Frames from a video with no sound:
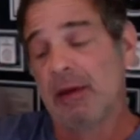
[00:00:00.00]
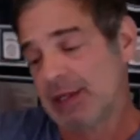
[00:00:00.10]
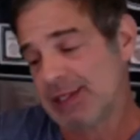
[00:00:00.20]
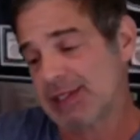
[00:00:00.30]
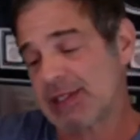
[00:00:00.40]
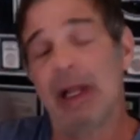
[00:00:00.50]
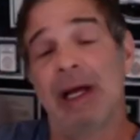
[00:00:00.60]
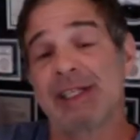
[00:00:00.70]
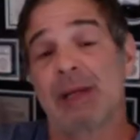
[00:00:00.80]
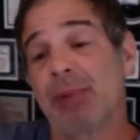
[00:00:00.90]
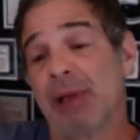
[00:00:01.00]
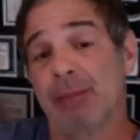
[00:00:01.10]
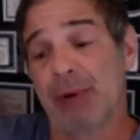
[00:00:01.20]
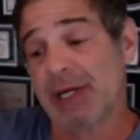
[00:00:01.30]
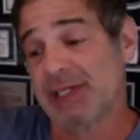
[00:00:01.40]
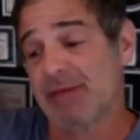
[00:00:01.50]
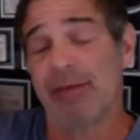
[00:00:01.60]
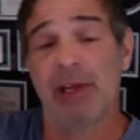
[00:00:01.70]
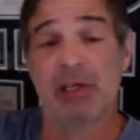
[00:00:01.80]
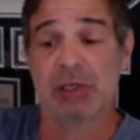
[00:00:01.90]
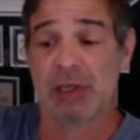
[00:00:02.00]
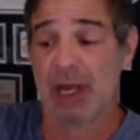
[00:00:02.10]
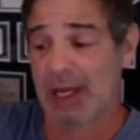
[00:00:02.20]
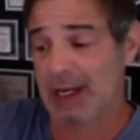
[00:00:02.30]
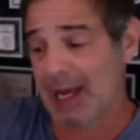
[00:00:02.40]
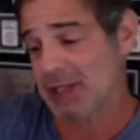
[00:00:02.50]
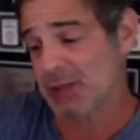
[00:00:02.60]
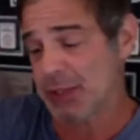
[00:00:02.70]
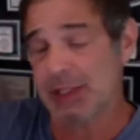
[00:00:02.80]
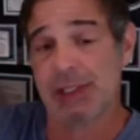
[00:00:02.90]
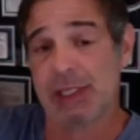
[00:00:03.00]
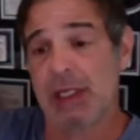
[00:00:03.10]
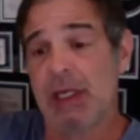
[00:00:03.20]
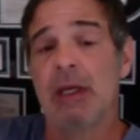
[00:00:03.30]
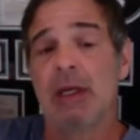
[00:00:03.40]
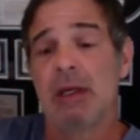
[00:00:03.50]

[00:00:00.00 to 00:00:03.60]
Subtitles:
This is classic price inflation. And as we see